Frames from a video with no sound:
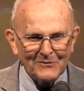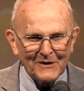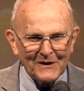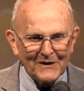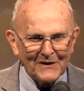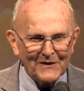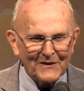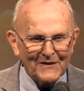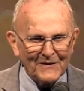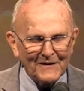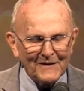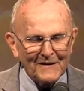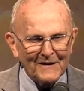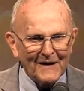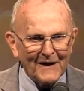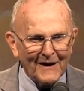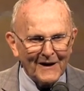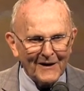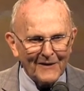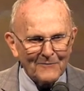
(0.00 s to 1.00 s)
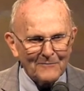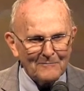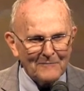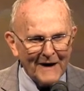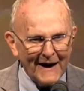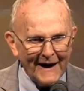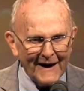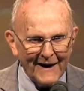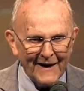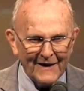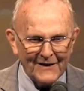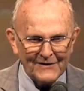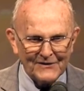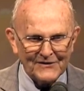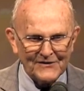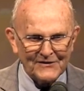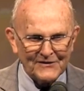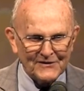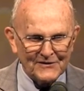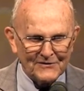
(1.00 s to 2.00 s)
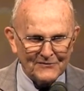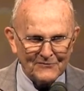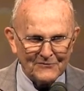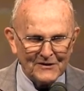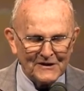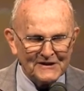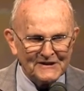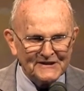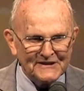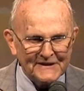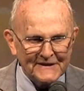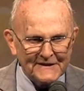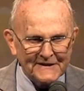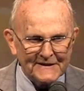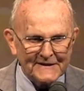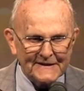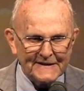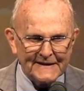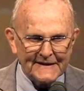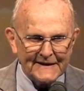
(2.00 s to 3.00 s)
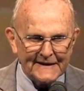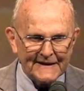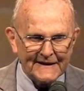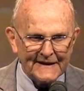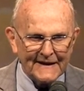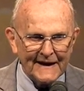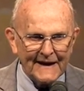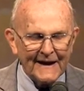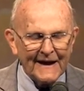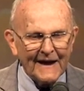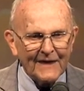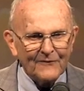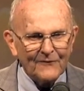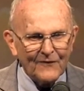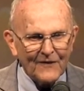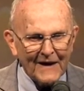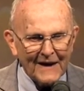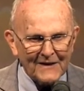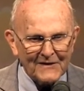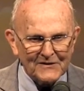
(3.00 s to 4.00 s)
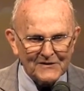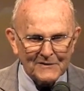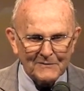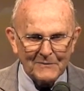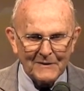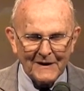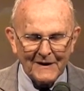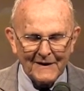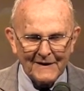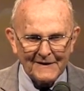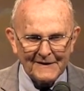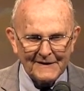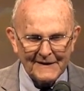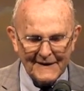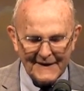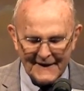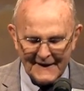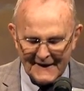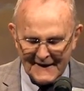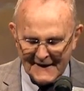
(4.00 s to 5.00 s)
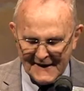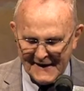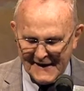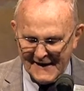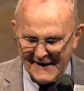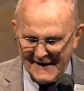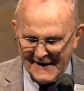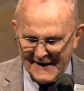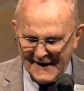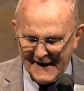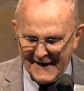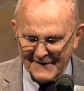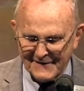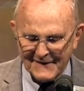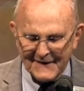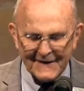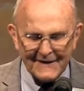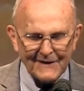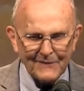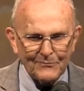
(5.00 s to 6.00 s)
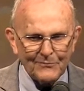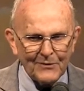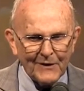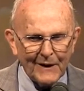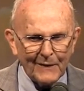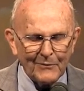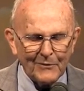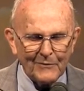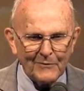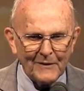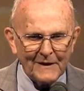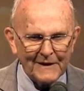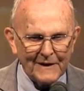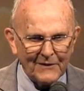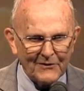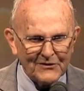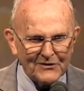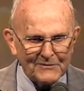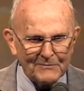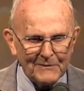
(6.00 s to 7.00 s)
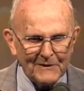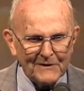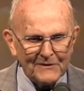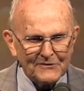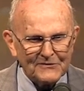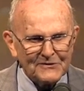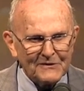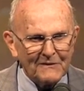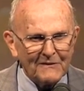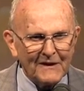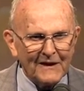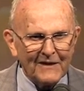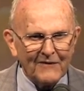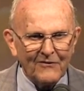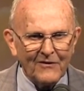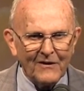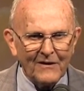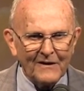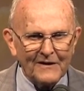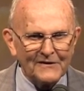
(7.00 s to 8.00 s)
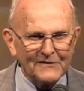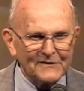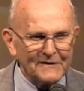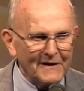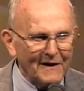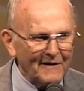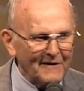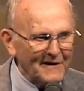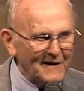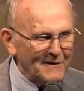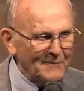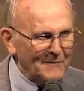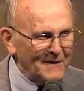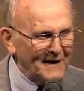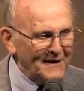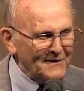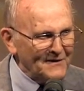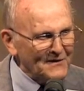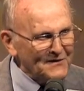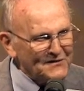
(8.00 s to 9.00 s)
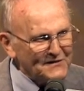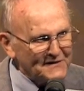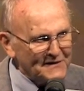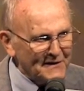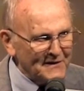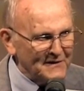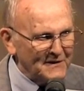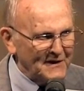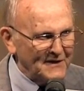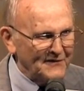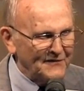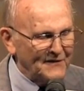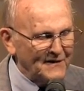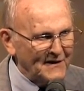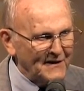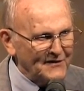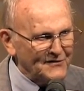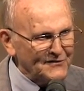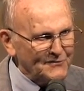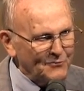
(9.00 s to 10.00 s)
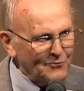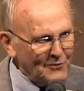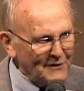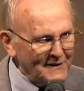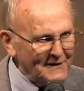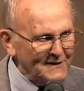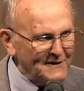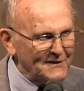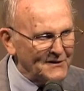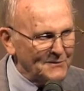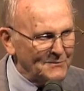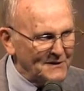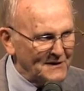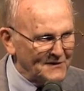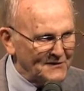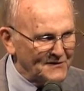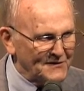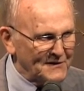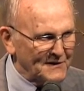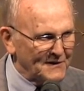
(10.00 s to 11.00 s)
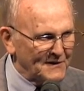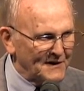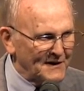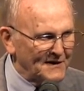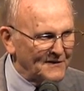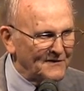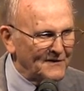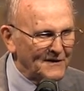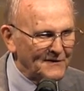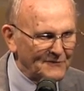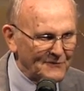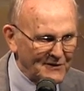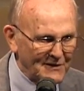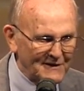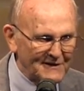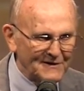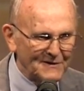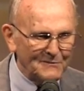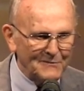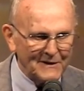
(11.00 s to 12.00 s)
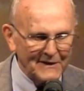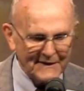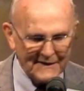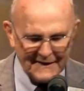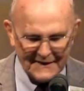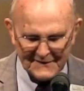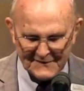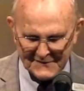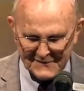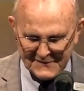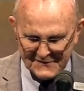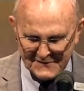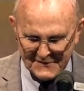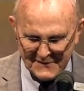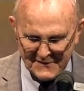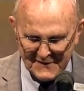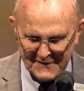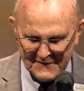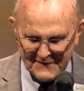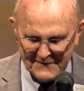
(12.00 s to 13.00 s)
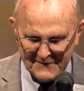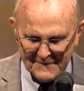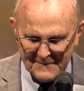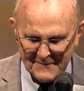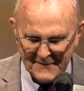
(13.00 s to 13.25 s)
with balance, rigidity, and flexibility. I think it probably on a spiritual level is talking about assertiveness, when to be assertive and when to be less assertive.